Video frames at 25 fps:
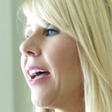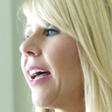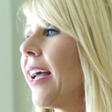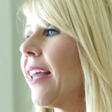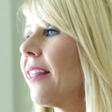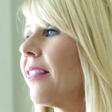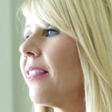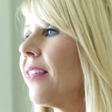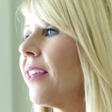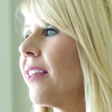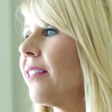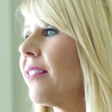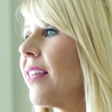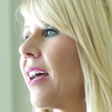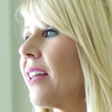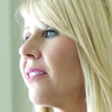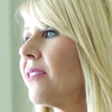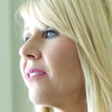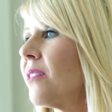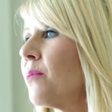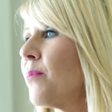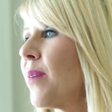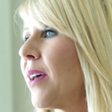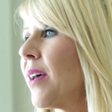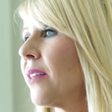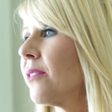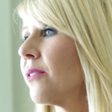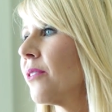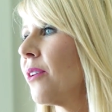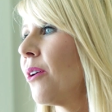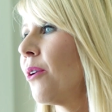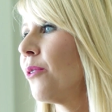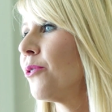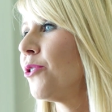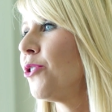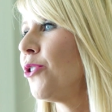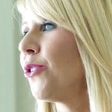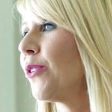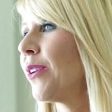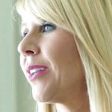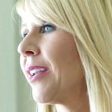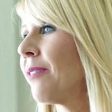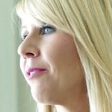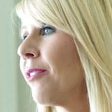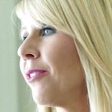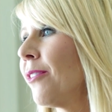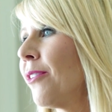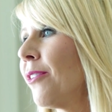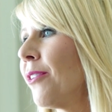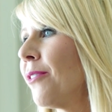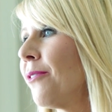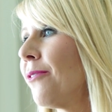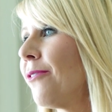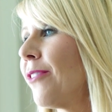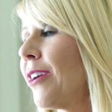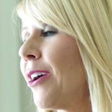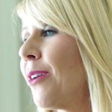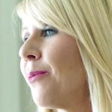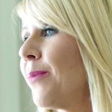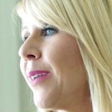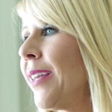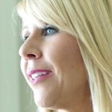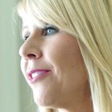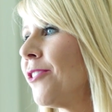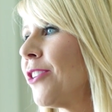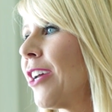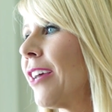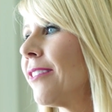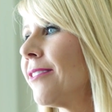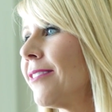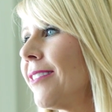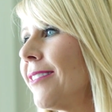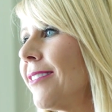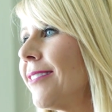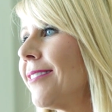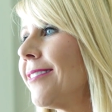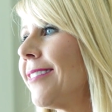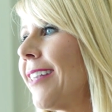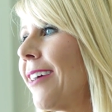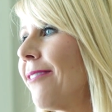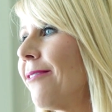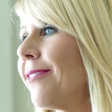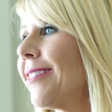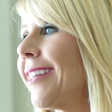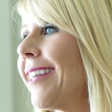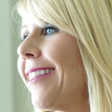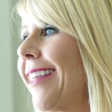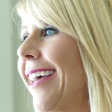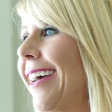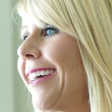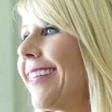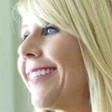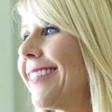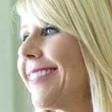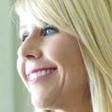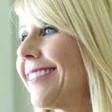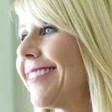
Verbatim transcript: I think that's the best coach you can ever learn from, and Jess is definitely that.